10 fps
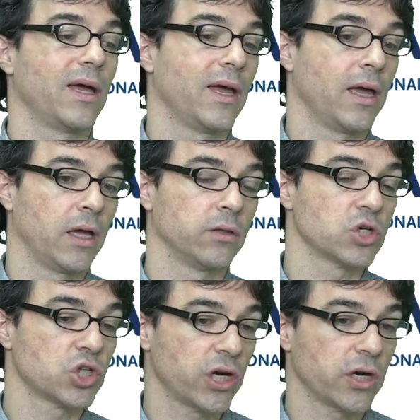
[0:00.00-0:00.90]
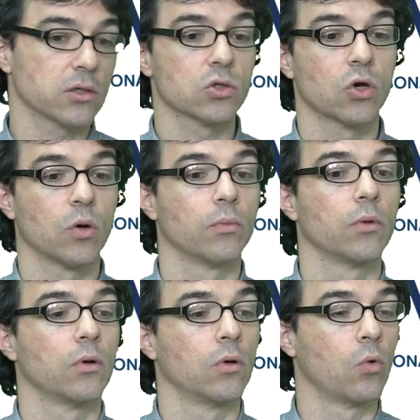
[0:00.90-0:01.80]
and share some
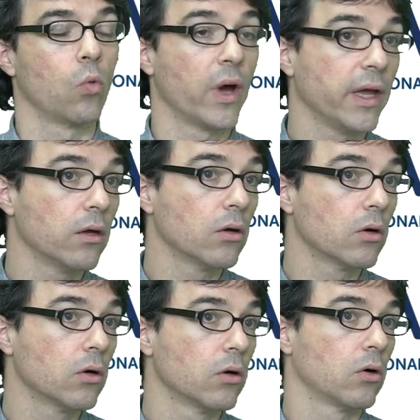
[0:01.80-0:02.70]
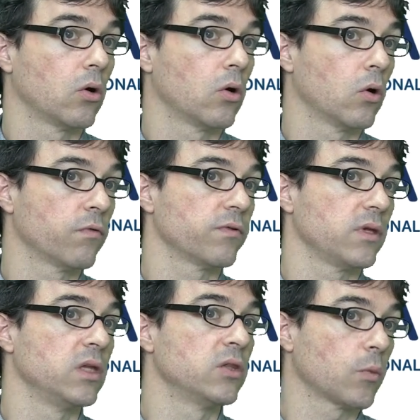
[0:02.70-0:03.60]
way of
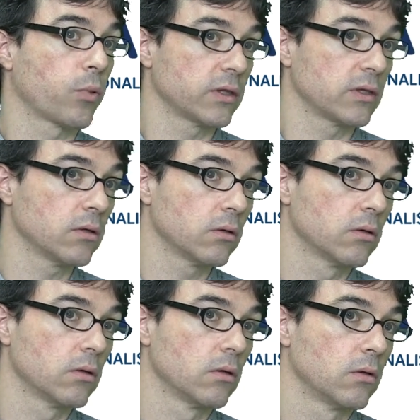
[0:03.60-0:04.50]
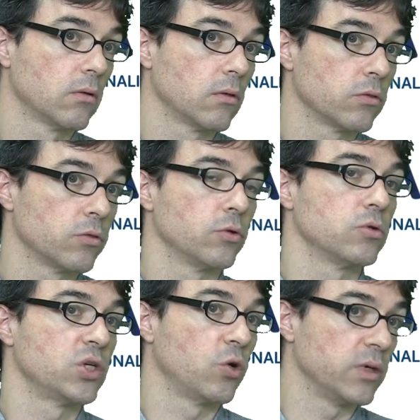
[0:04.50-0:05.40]
interpreting the
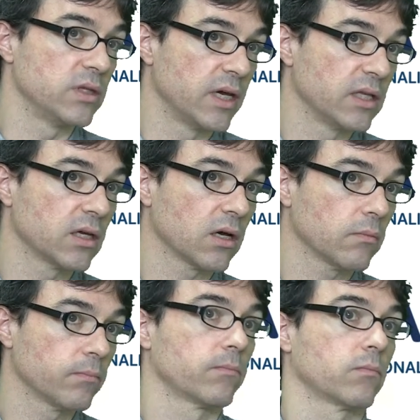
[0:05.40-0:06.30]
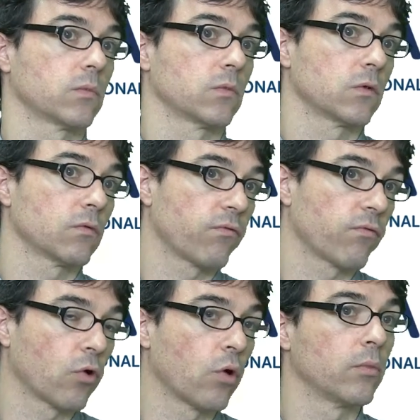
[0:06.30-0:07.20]
genomic data
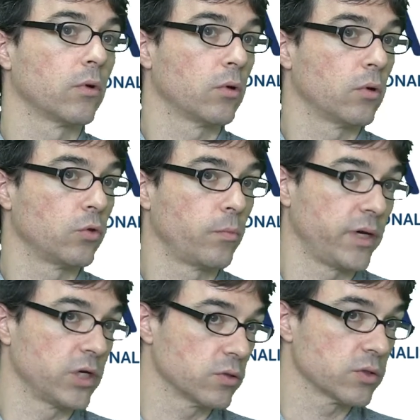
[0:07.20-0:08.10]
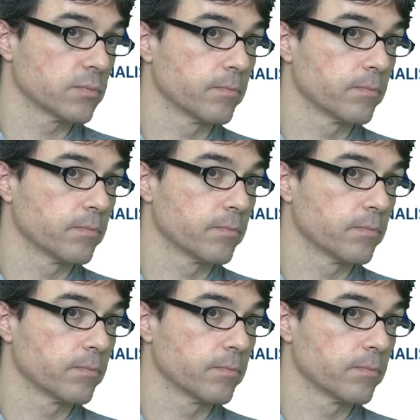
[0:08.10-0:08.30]
from the patients.